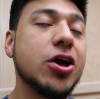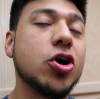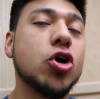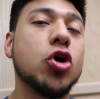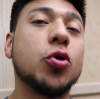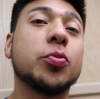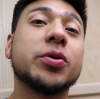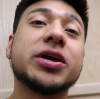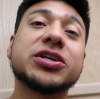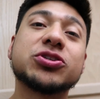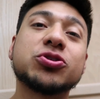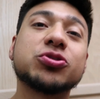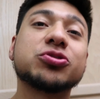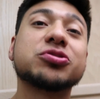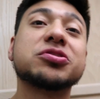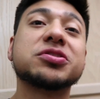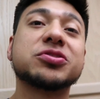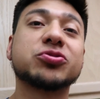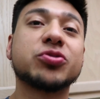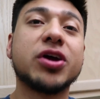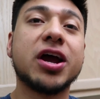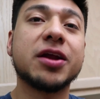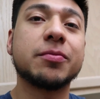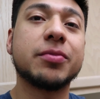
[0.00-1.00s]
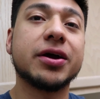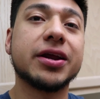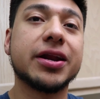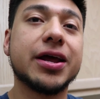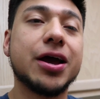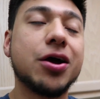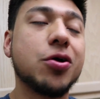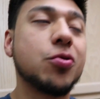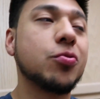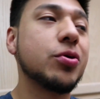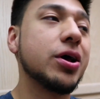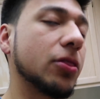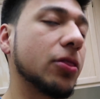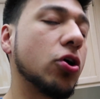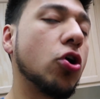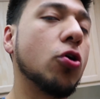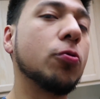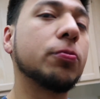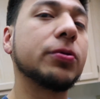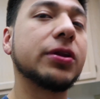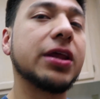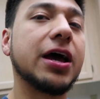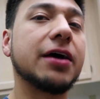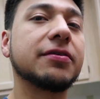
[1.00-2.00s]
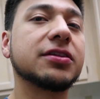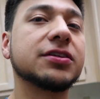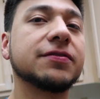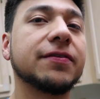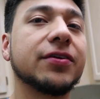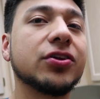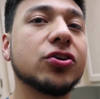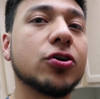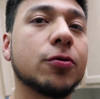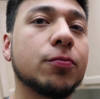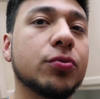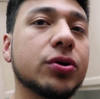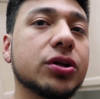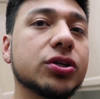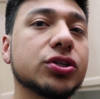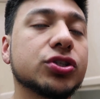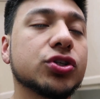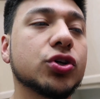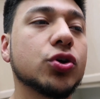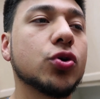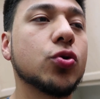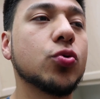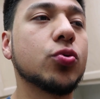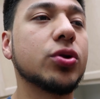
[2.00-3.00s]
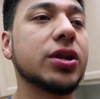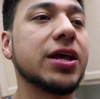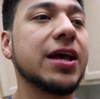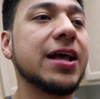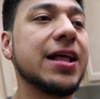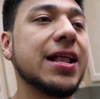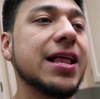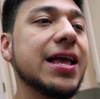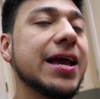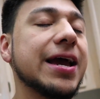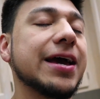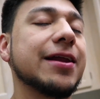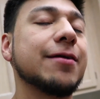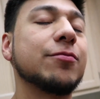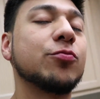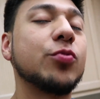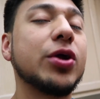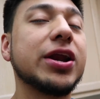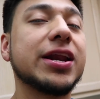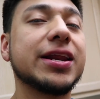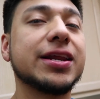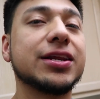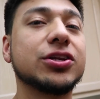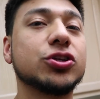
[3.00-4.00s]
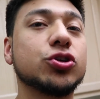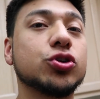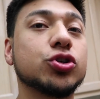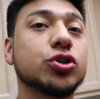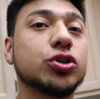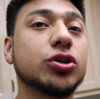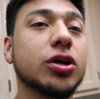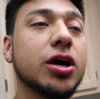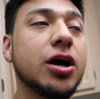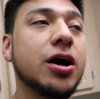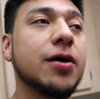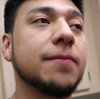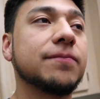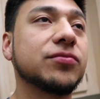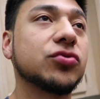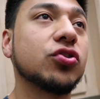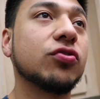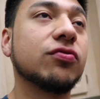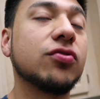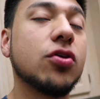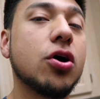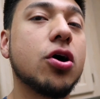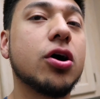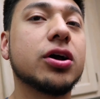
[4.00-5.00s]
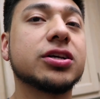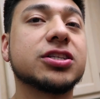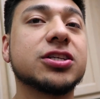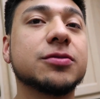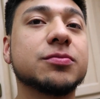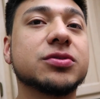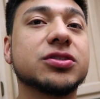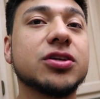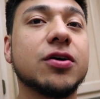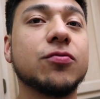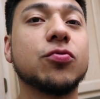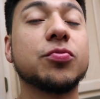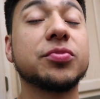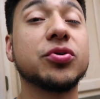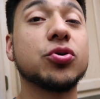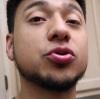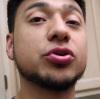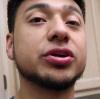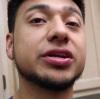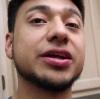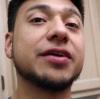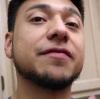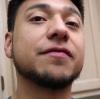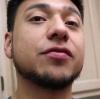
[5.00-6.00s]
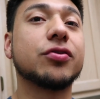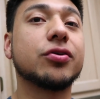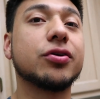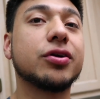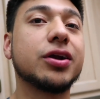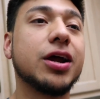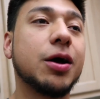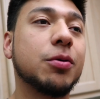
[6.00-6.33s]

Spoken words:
Hope you guys are subscribed by now. Hoping to have this video up pretty soon, and I'm ready to vlog some stuff when we go to Denver.